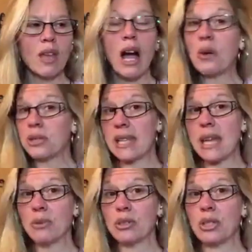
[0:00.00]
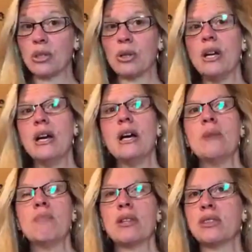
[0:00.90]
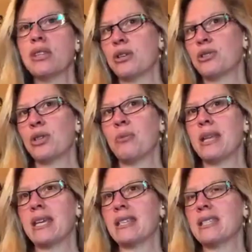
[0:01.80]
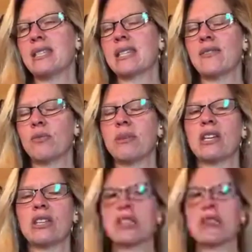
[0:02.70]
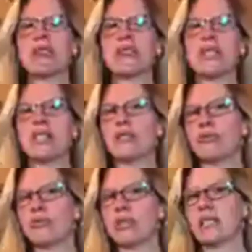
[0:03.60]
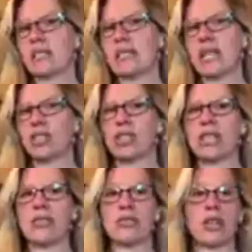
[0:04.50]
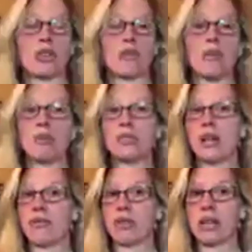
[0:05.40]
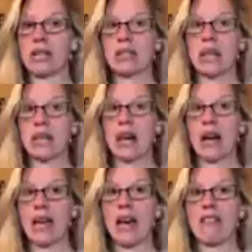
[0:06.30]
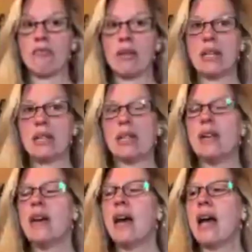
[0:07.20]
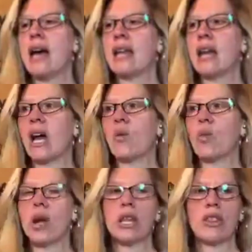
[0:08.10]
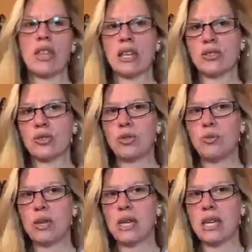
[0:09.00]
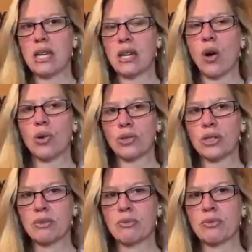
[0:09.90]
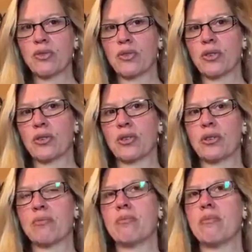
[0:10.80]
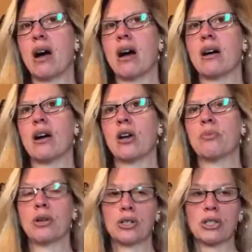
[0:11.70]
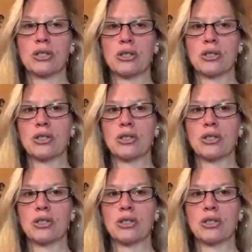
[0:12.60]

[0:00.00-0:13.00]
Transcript: I was able to. But there's so many, this has given me the real realization that there's other people suffering like I have been. And I want things to be wholesome for our purchasers.